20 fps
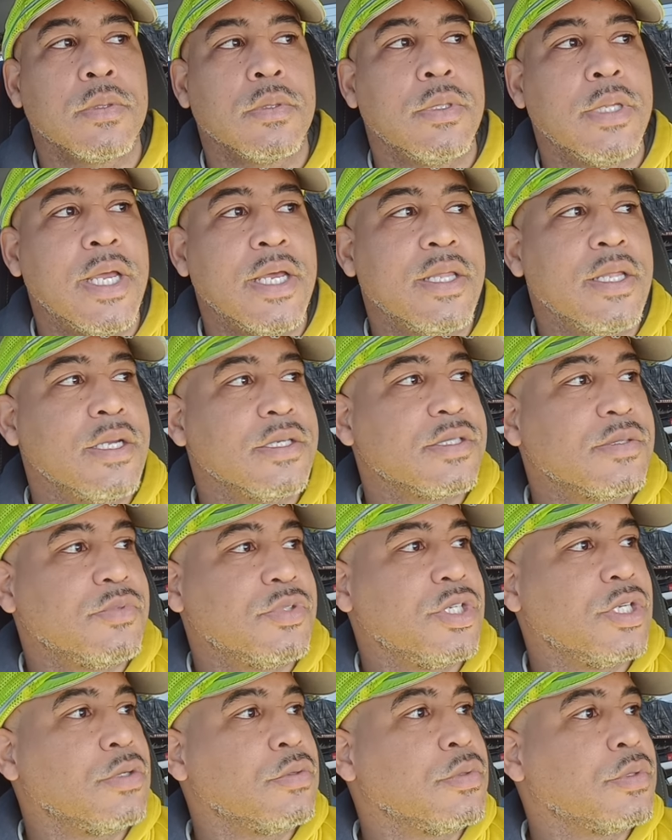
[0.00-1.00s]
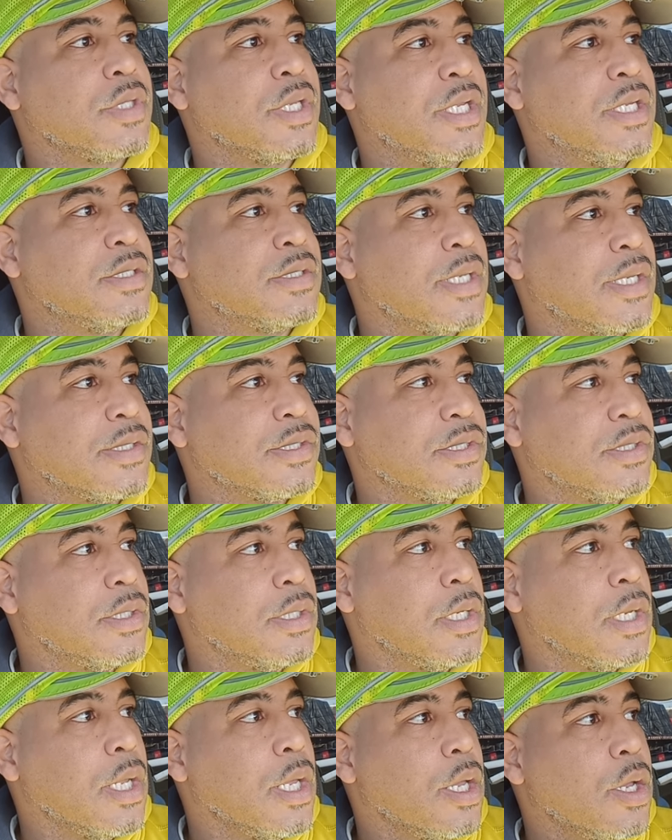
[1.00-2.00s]
Now there are some general things that
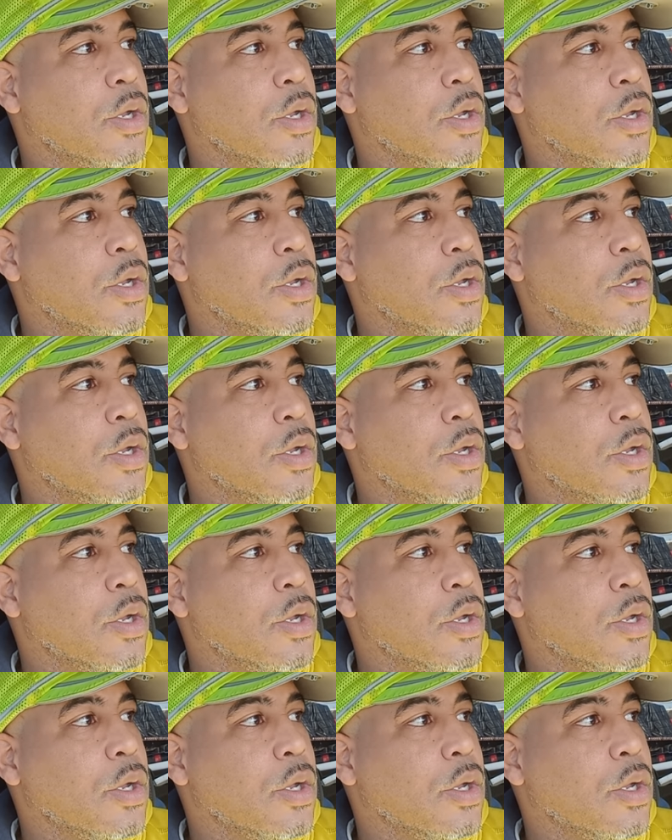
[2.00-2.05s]
should